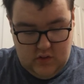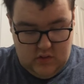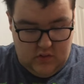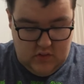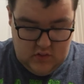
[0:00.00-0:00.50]

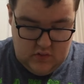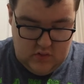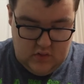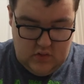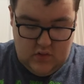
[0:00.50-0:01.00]

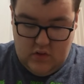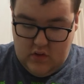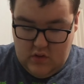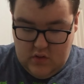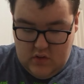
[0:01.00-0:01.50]

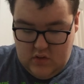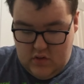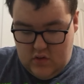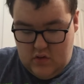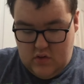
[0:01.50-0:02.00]

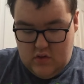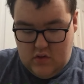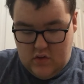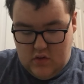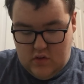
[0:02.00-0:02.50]

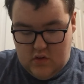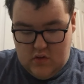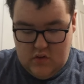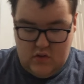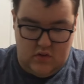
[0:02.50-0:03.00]

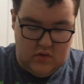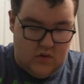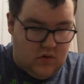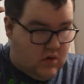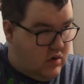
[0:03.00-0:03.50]

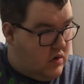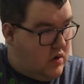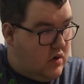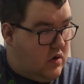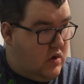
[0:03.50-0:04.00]

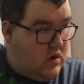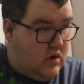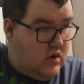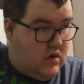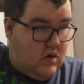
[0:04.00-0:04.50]

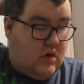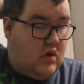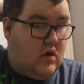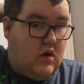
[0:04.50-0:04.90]
Nobody speaks.